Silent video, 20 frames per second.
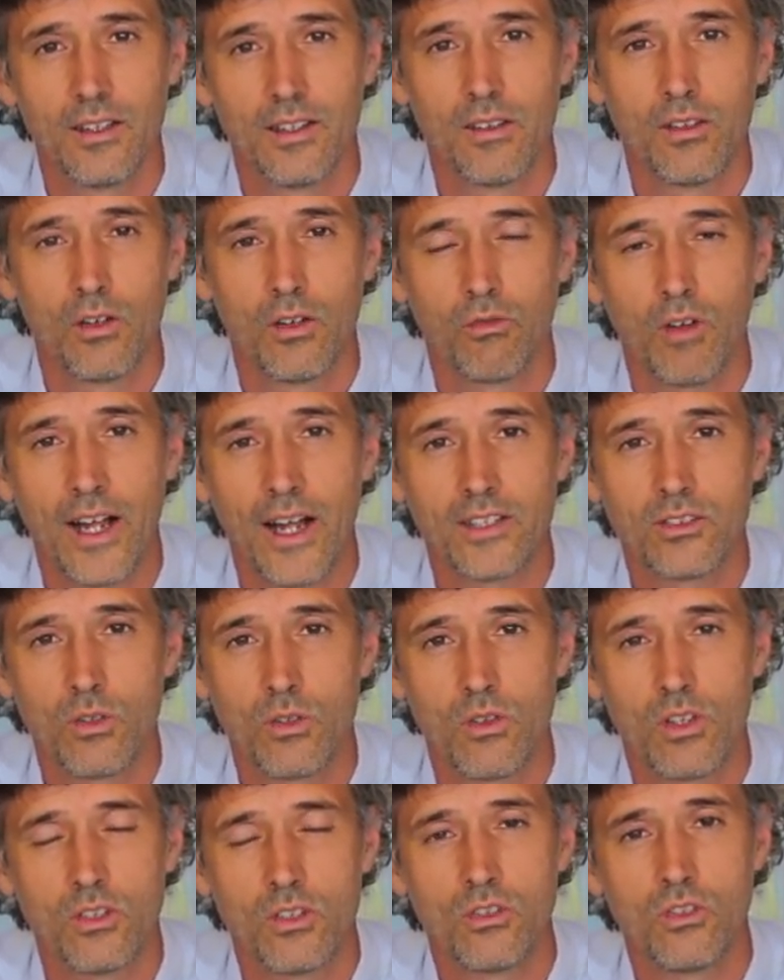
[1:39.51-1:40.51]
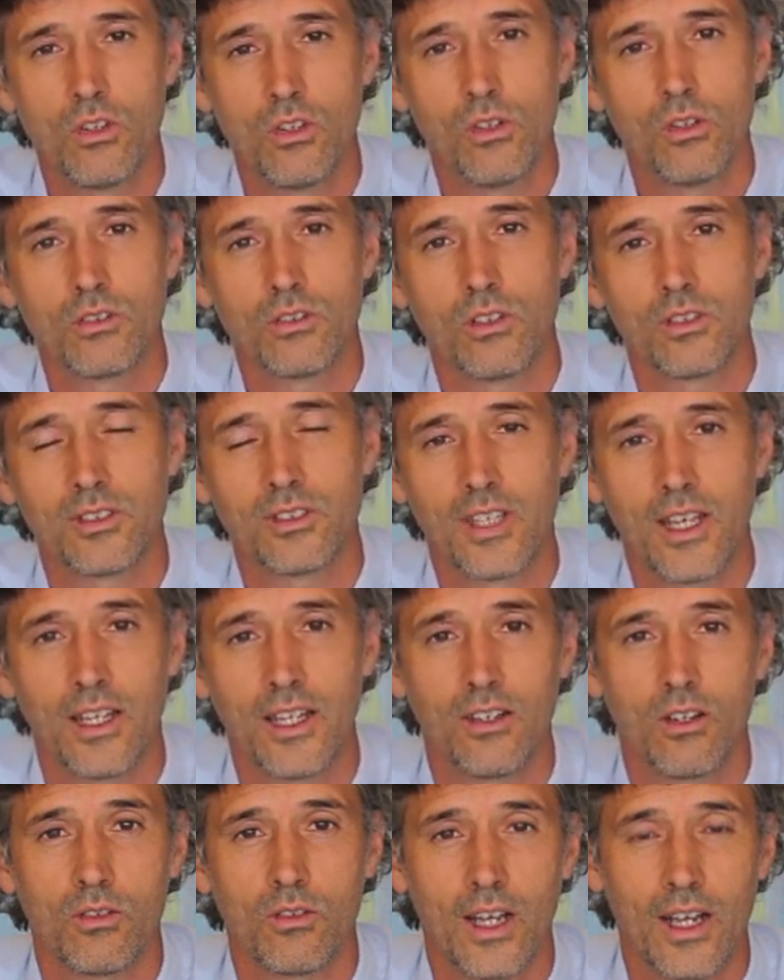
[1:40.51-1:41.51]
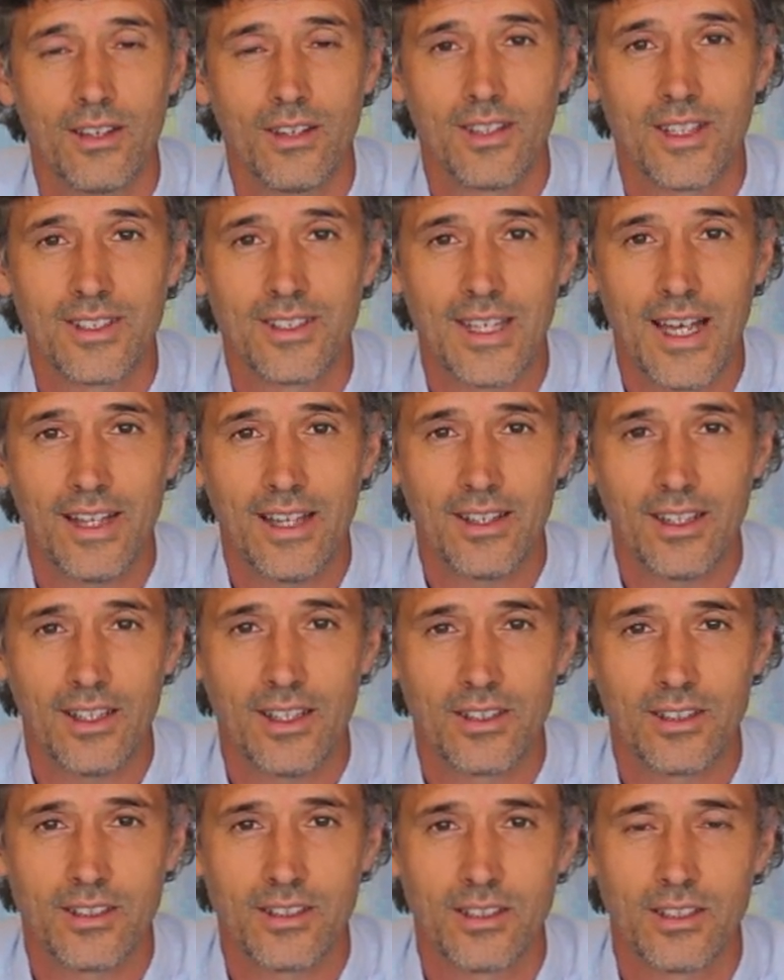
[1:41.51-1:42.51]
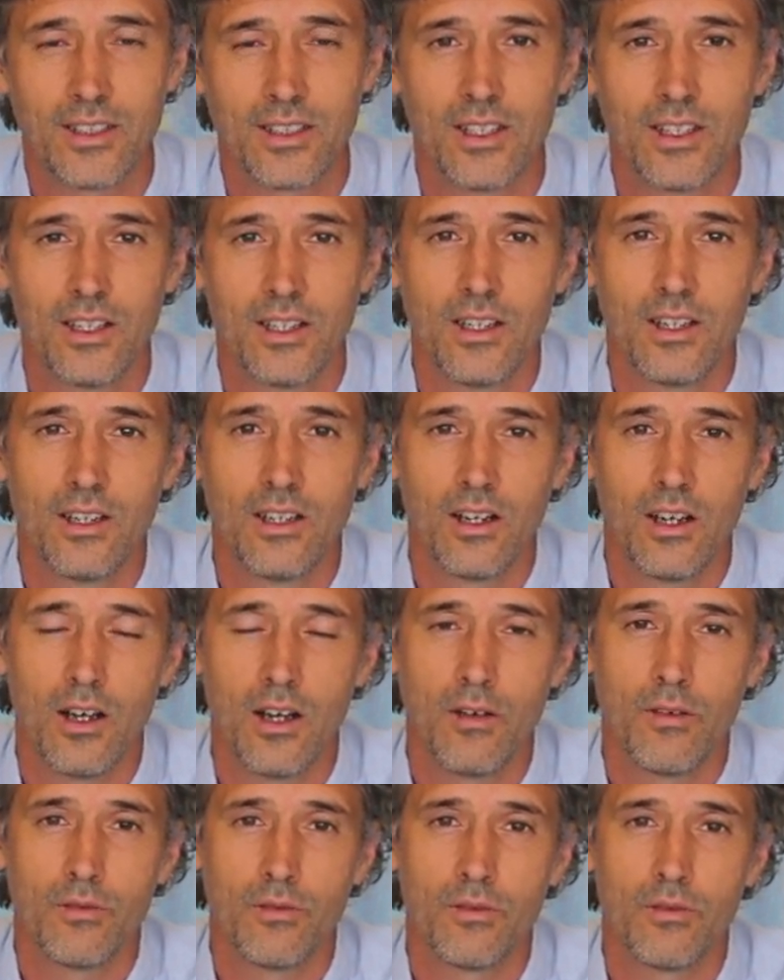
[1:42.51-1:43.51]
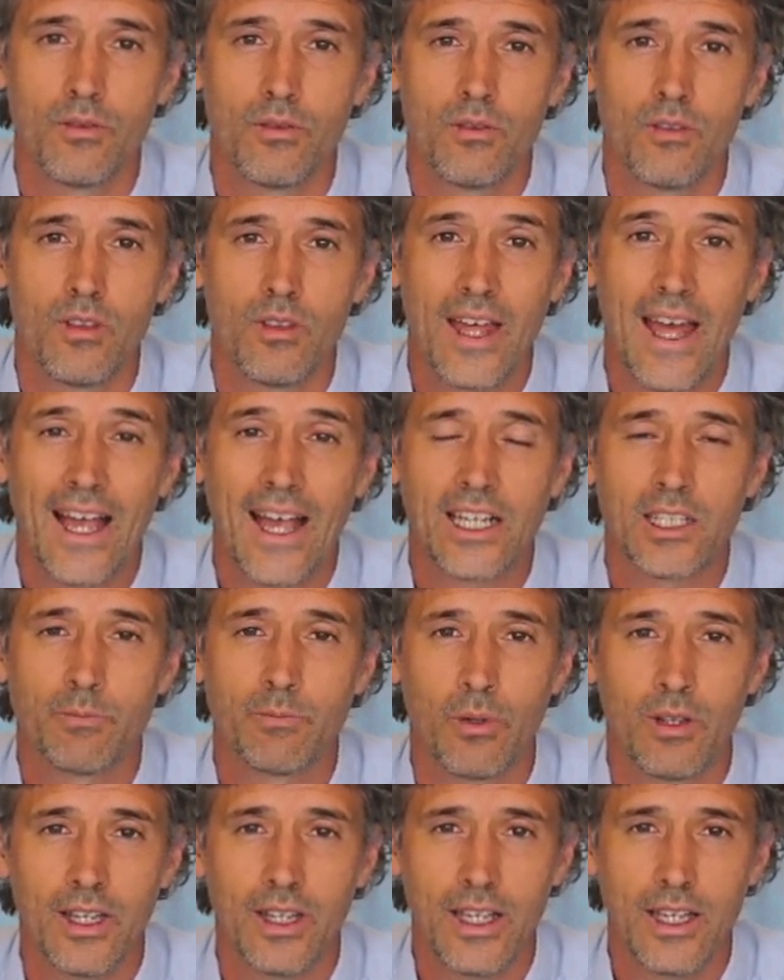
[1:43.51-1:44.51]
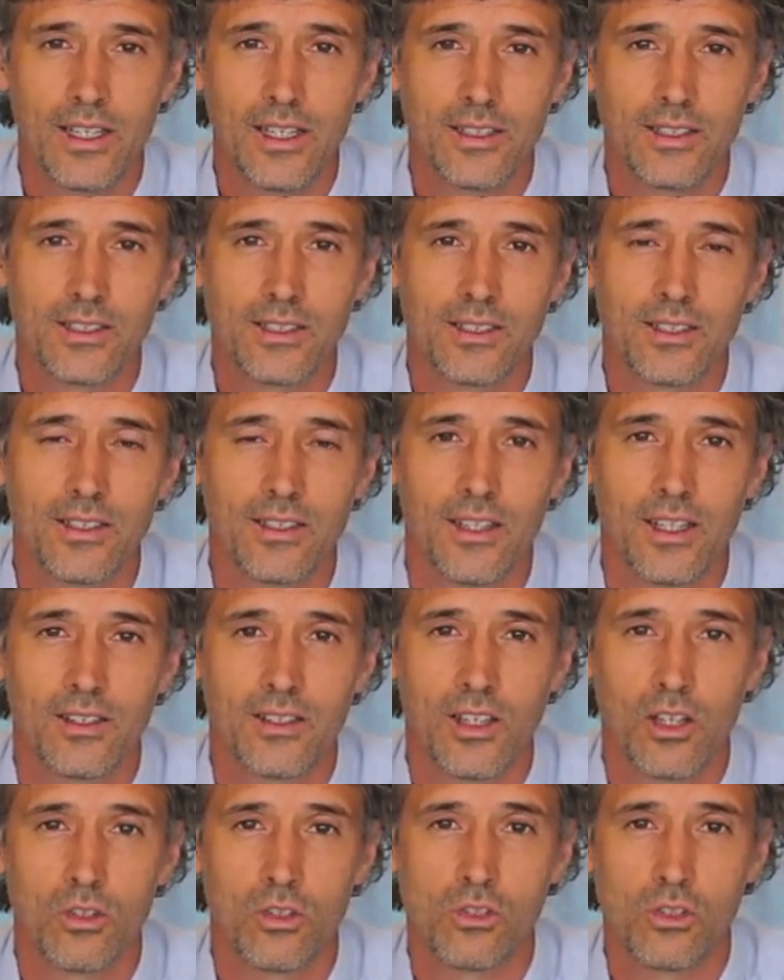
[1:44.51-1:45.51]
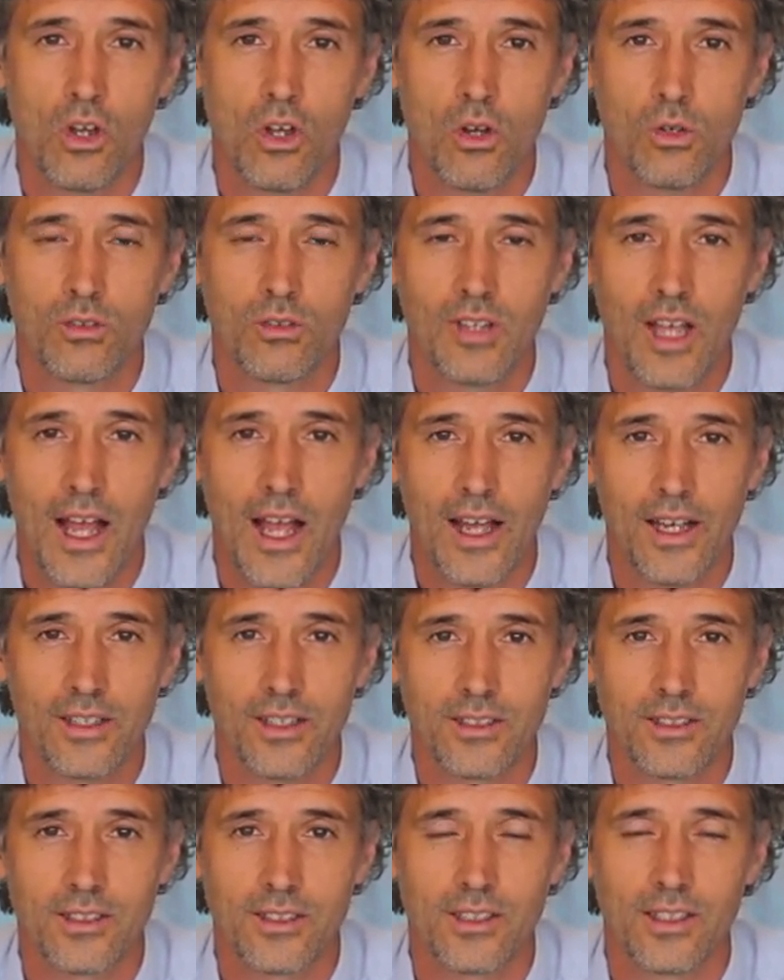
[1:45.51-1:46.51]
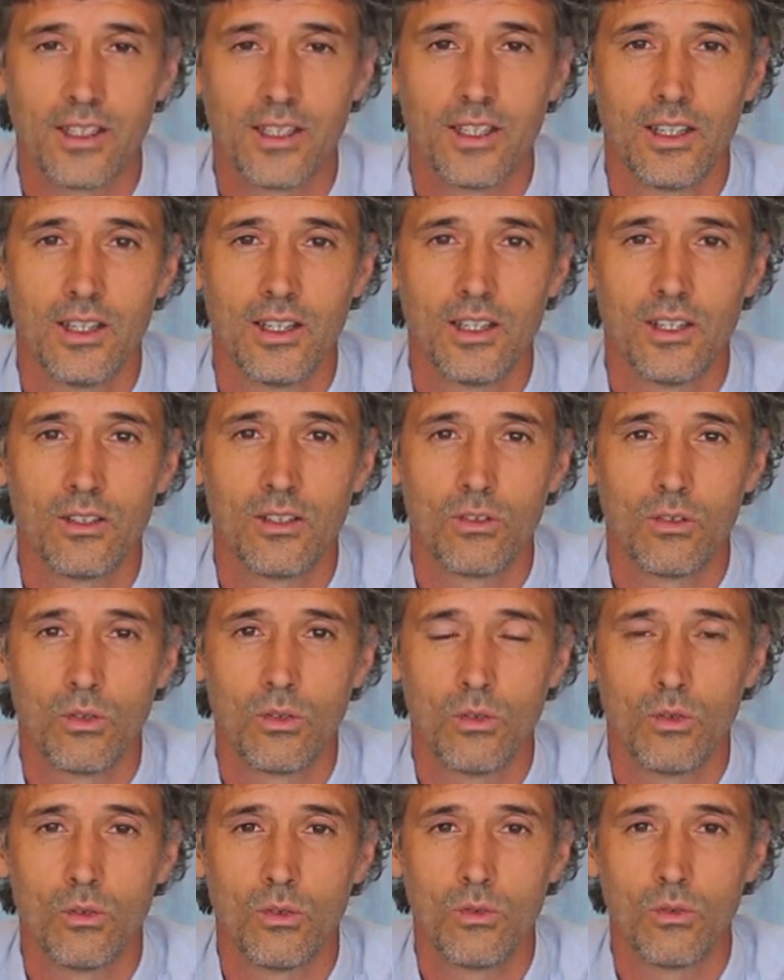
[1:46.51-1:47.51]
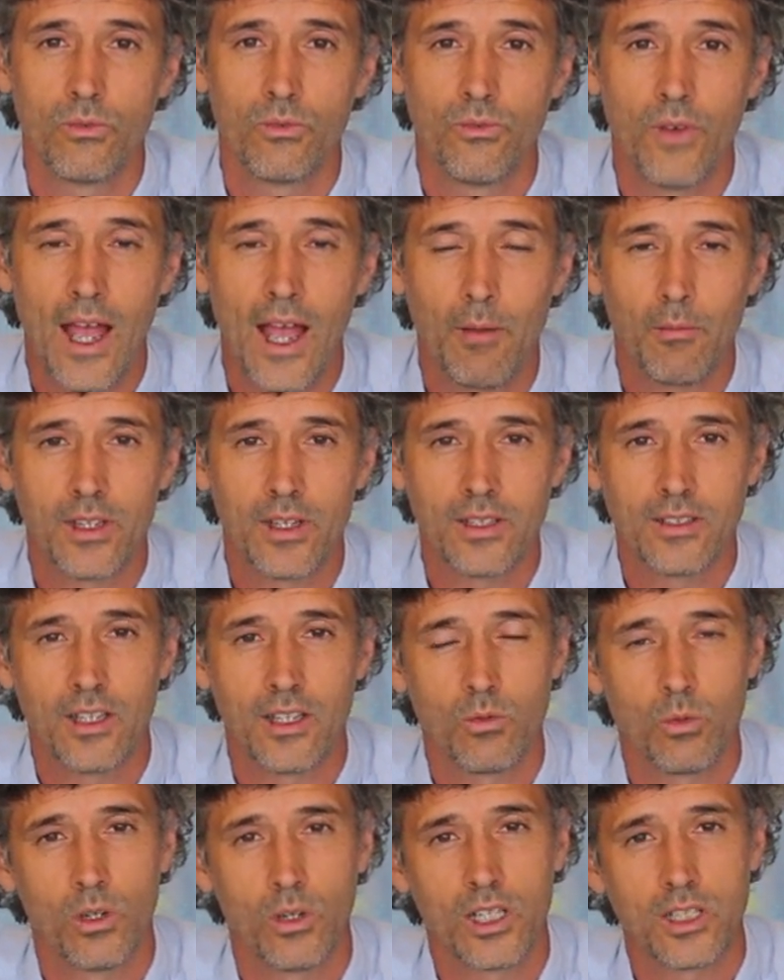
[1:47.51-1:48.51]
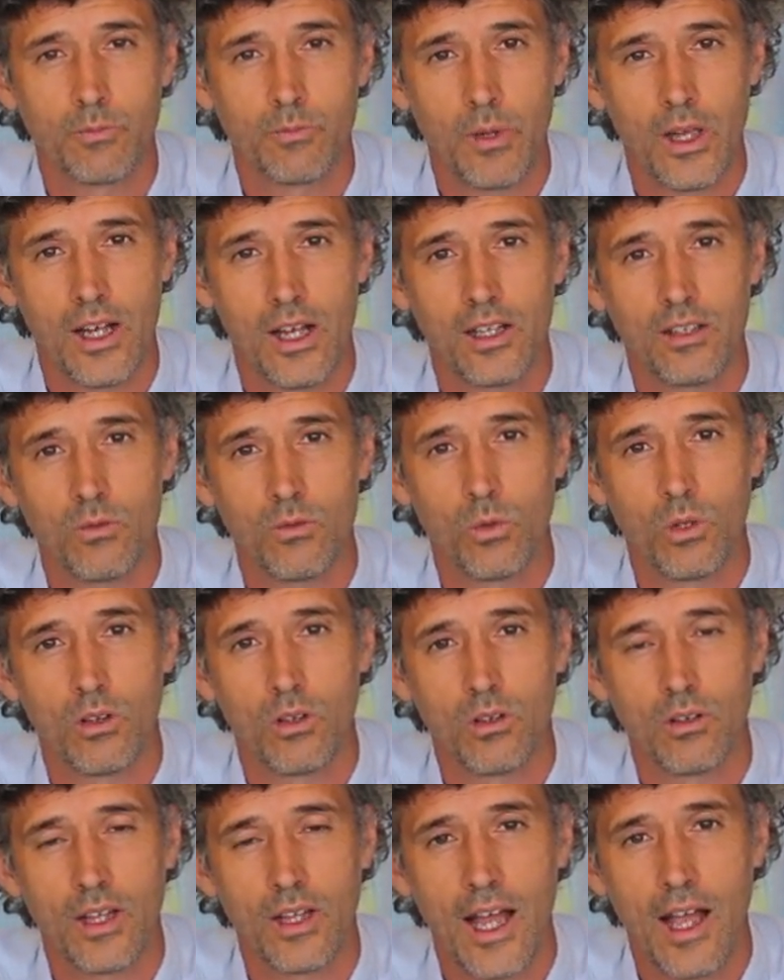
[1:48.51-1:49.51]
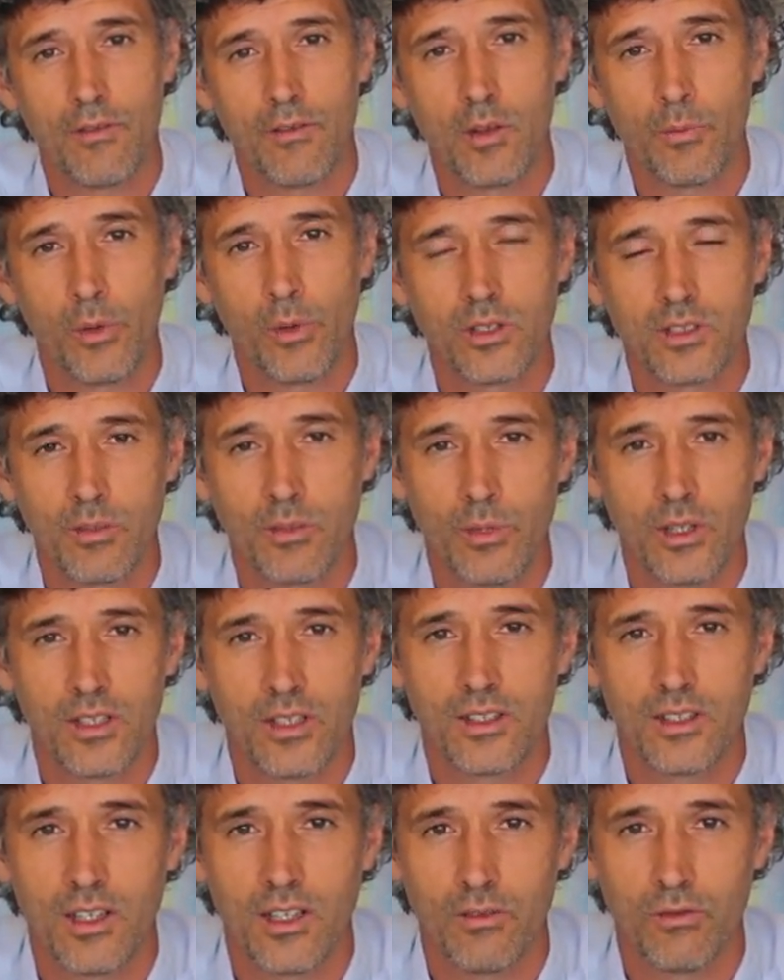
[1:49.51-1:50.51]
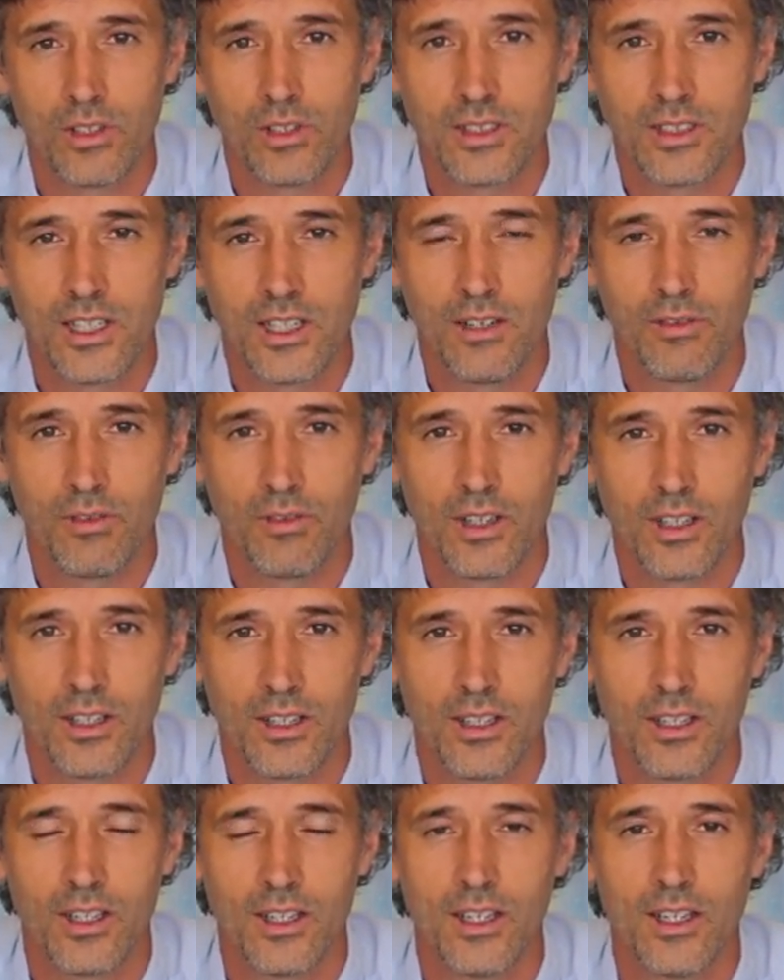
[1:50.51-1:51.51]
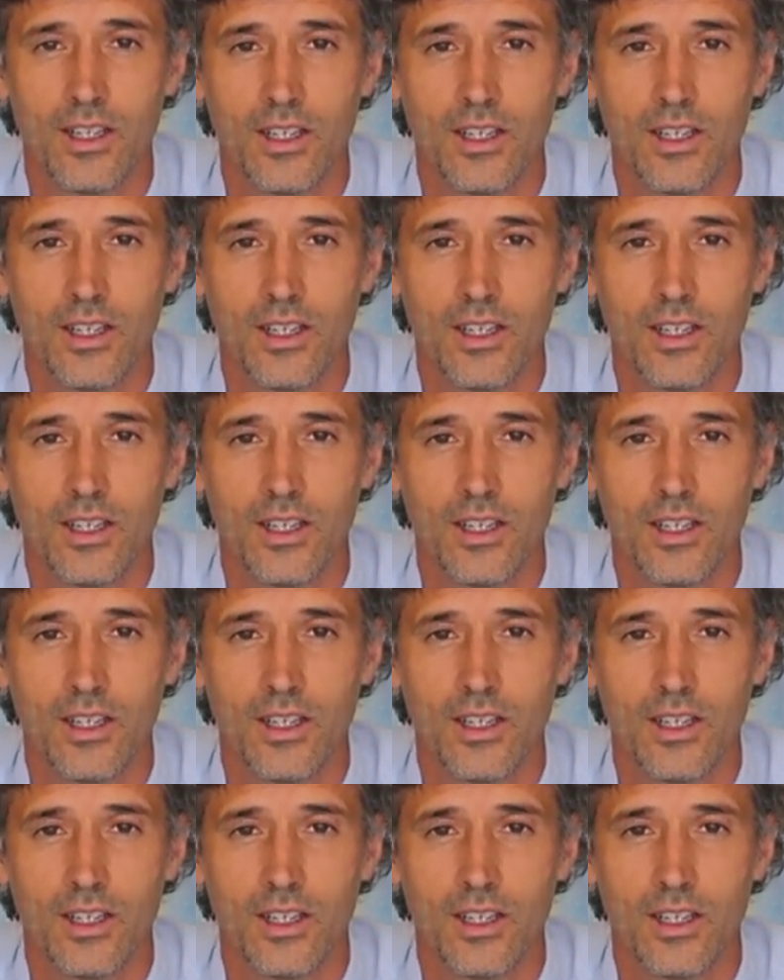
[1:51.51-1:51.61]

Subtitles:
the rights to these Jews, are saying, okay, descendants of the expellees that can show ties to families that were expelled will have the possibility of receiving